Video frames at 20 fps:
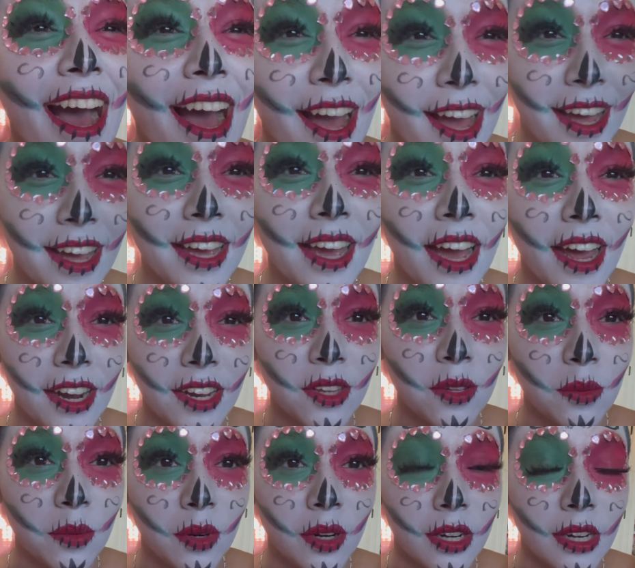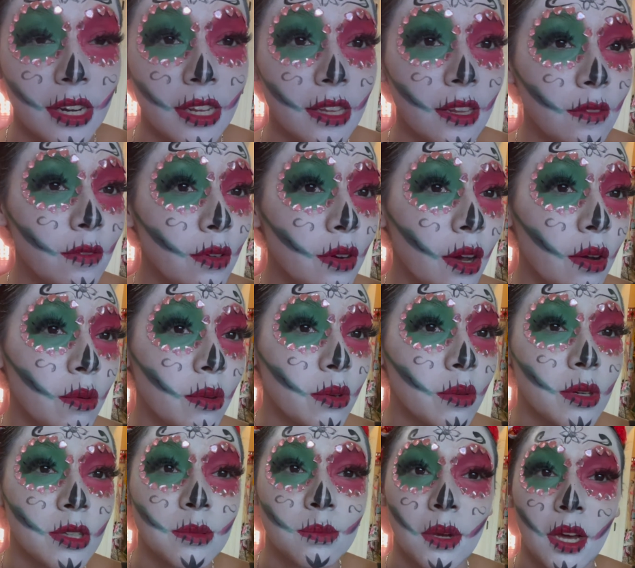I have the word, and I forgot what it
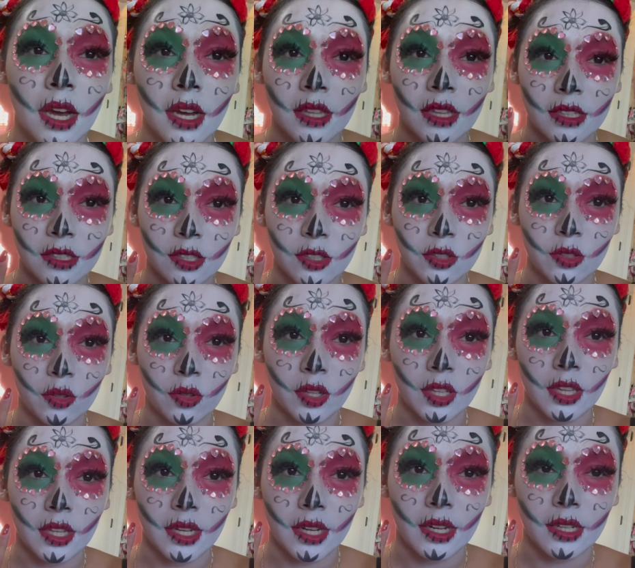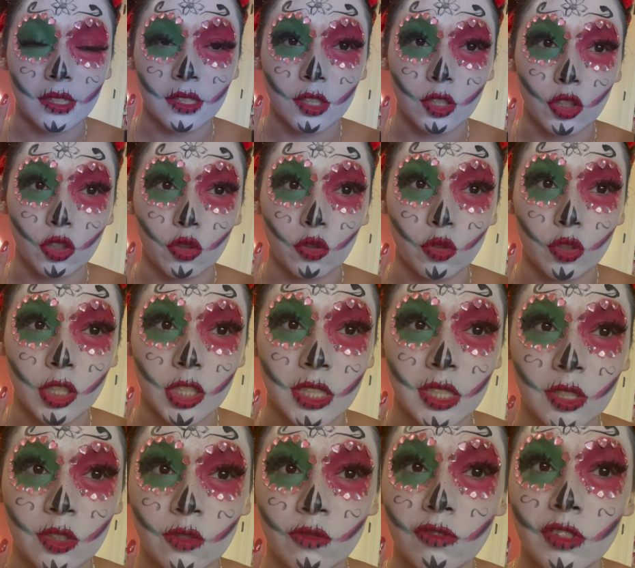was. My eyelash is looking like kind of annoying
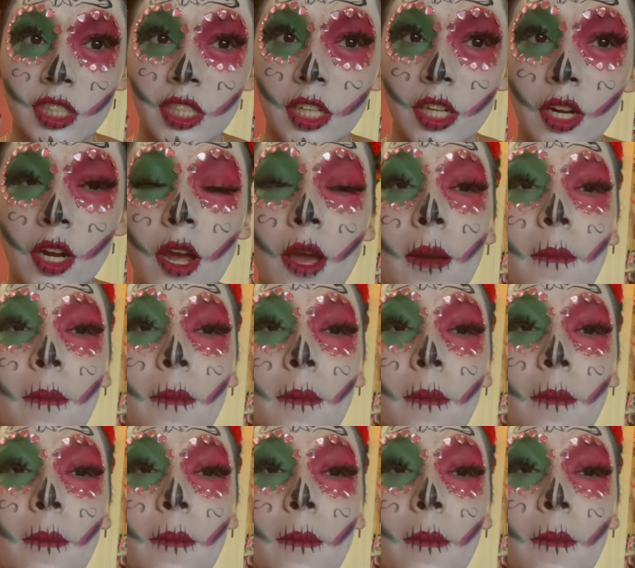here,